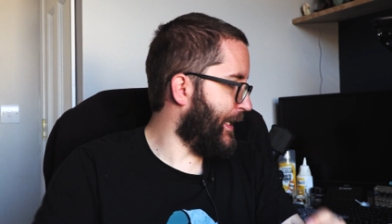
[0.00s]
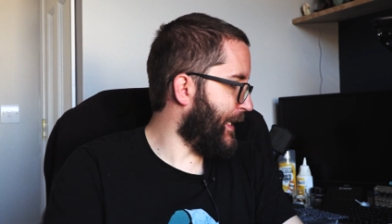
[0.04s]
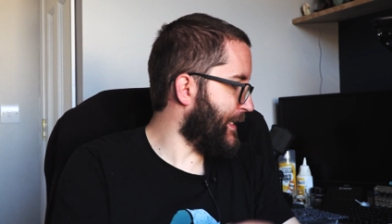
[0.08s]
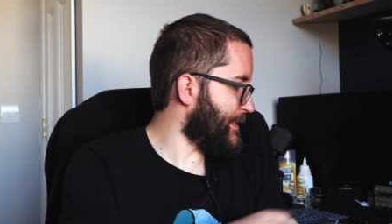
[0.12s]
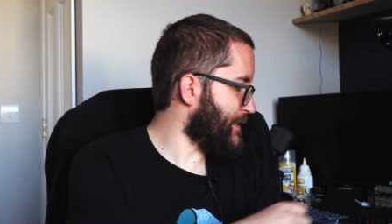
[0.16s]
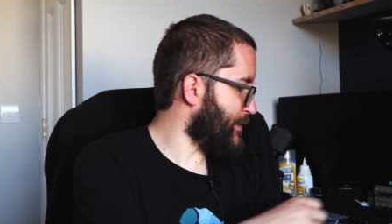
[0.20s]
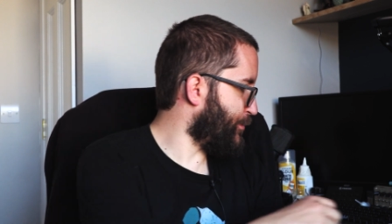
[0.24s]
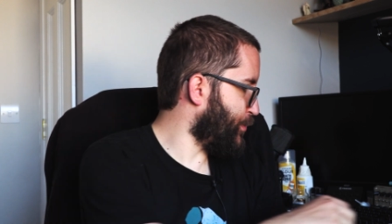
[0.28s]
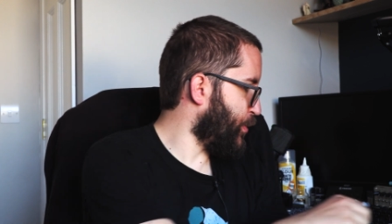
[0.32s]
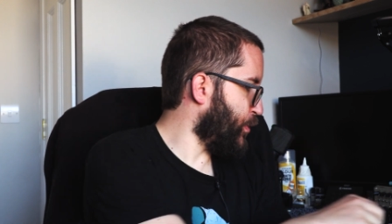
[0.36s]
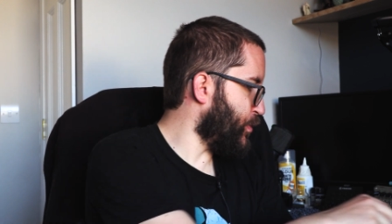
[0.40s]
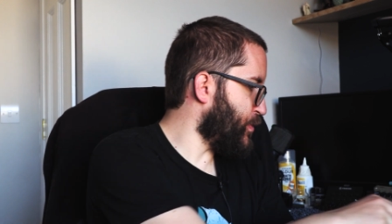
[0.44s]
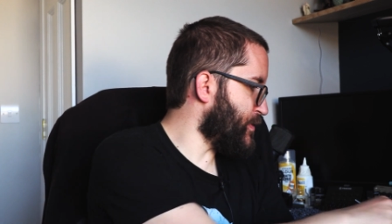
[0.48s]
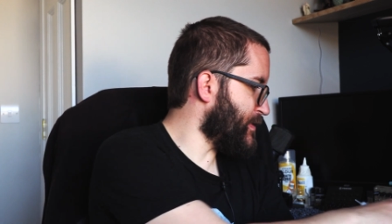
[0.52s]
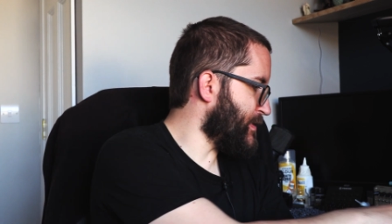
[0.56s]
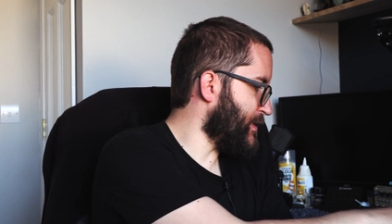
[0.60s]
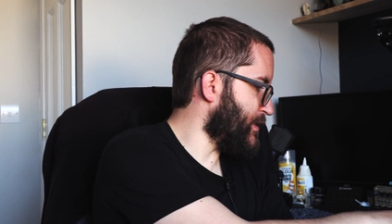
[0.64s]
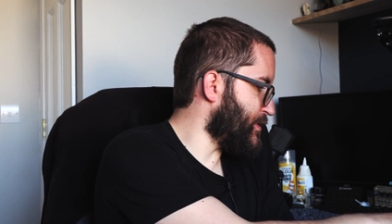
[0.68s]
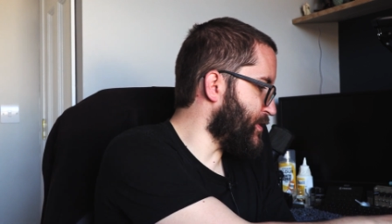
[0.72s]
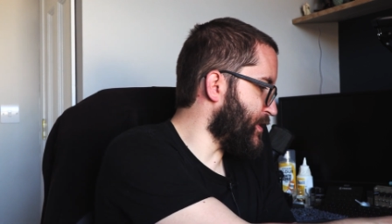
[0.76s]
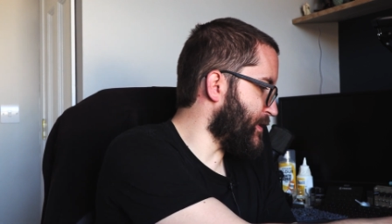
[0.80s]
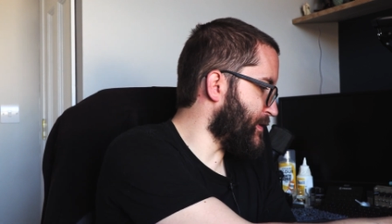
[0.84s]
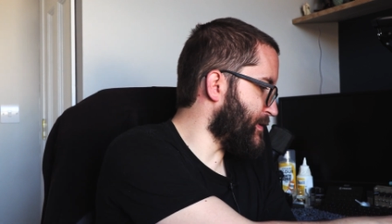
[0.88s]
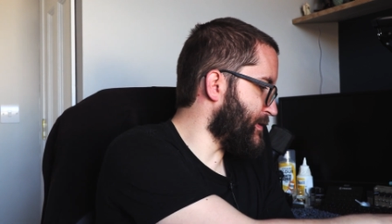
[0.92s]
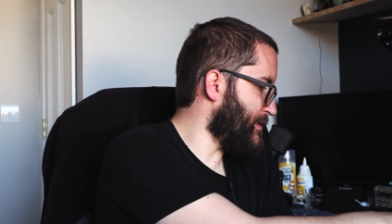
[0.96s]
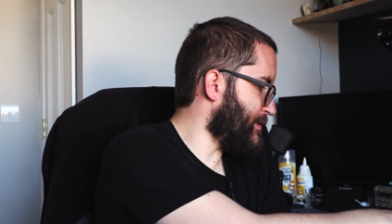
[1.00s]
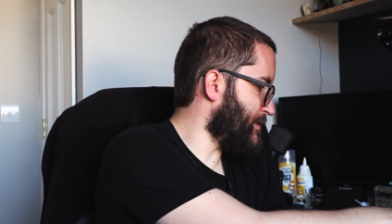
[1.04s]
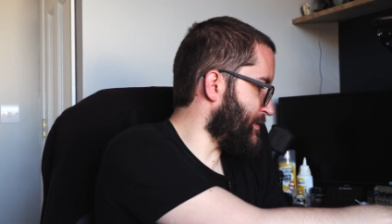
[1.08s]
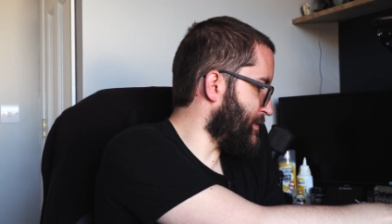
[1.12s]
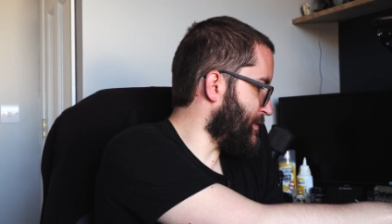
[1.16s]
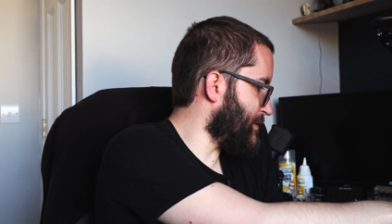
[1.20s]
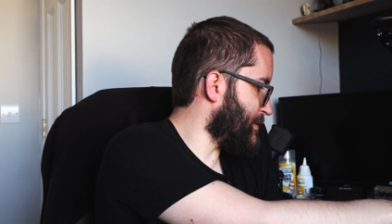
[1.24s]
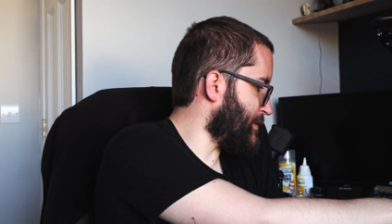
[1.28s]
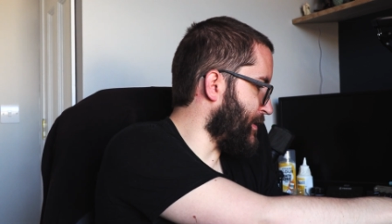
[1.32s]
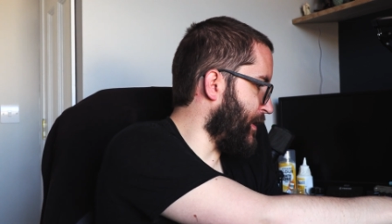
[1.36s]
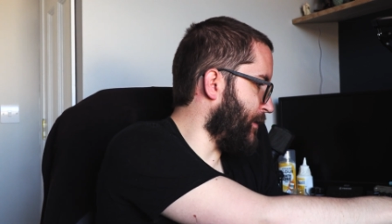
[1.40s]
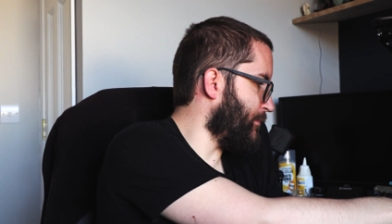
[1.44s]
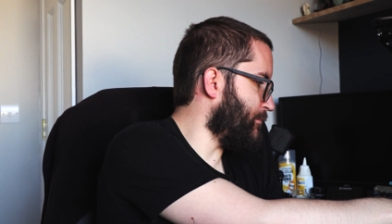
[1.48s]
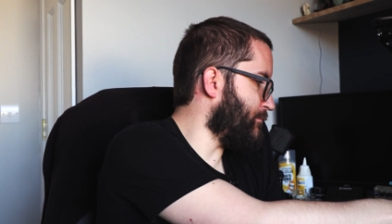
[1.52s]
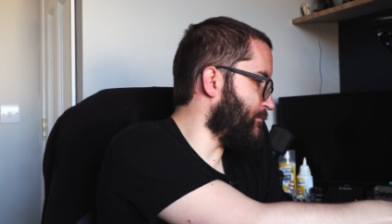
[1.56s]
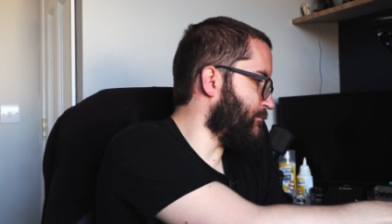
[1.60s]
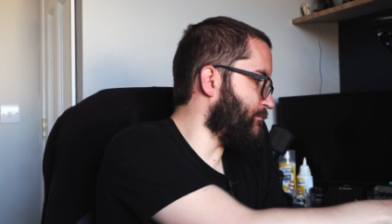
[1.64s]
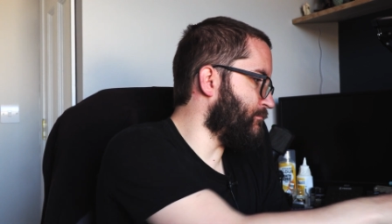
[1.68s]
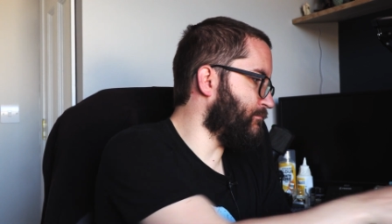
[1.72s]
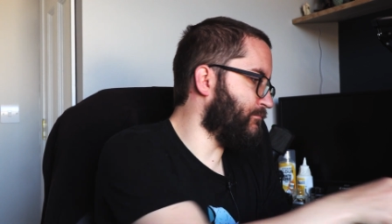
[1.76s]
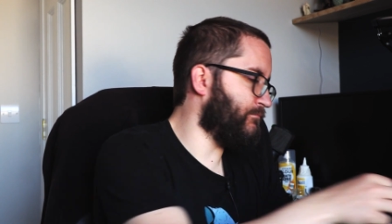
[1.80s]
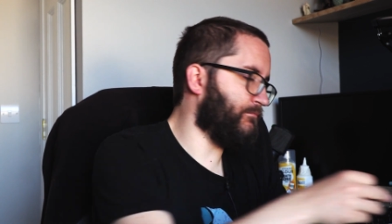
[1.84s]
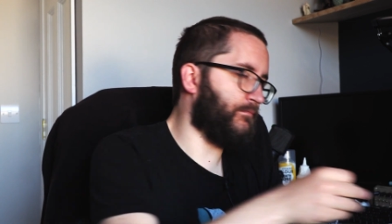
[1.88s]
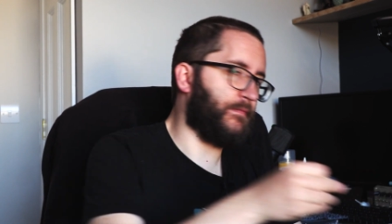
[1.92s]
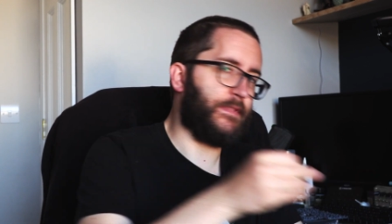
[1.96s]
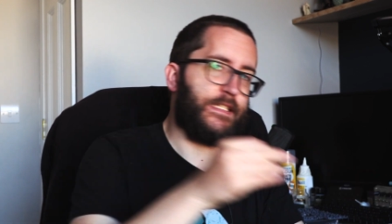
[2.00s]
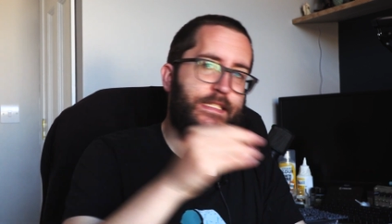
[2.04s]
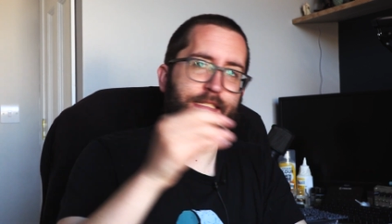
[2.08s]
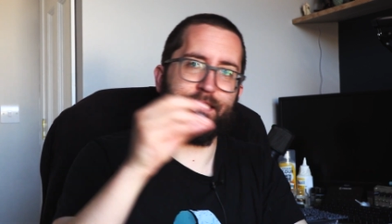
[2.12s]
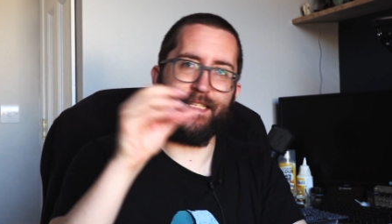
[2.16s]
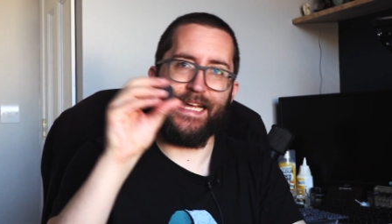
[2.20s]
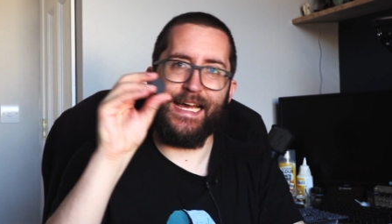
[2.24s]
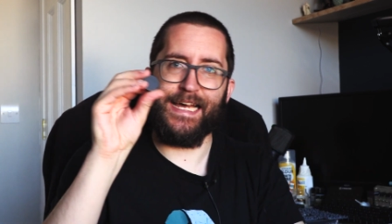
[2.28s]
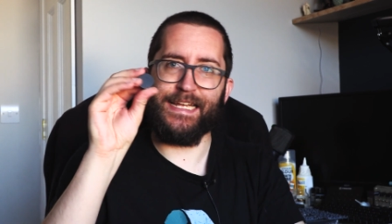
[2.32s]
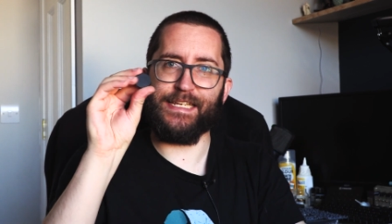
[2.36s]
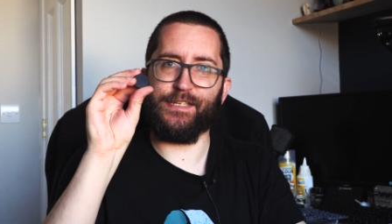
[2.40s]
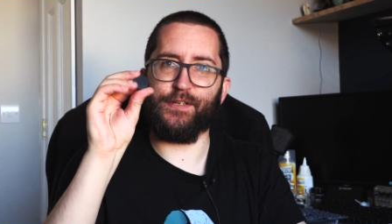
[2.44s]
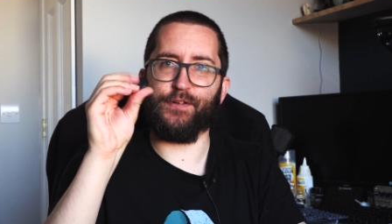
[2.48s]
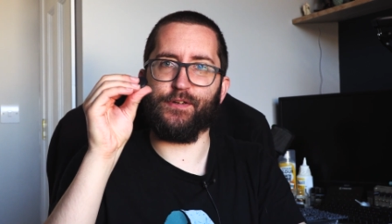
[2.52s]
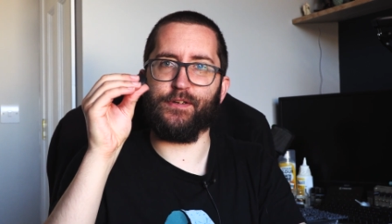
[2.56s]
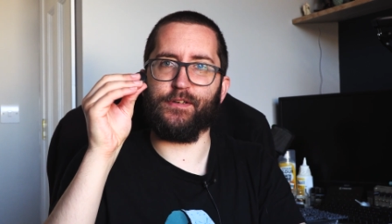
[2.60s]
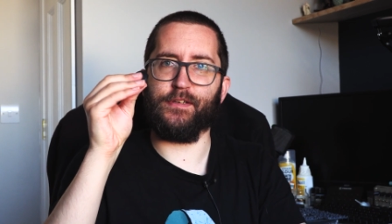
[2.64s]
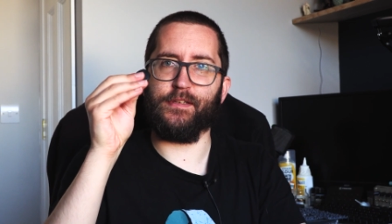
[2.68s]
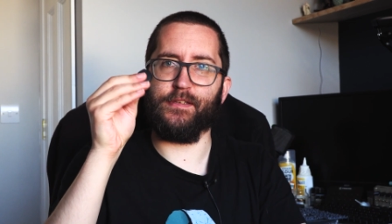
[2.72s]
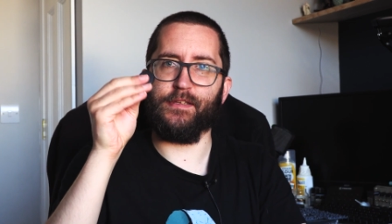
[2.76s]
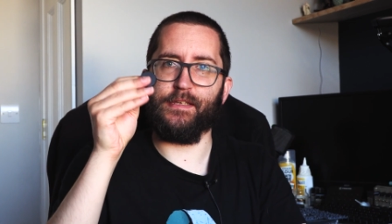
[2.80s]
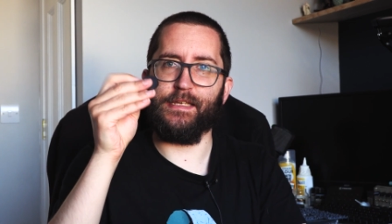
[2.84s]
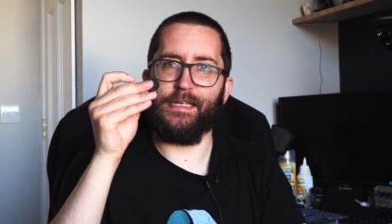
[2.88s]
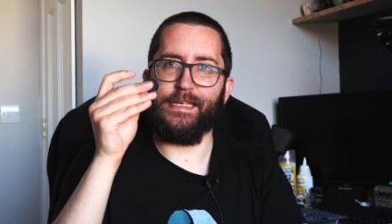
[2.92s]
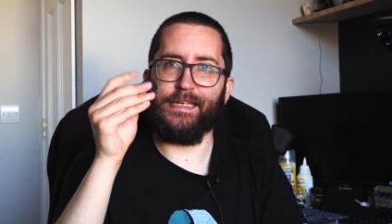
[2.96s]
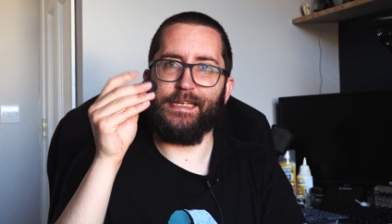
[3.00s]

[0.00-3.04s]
as opposed to just some standard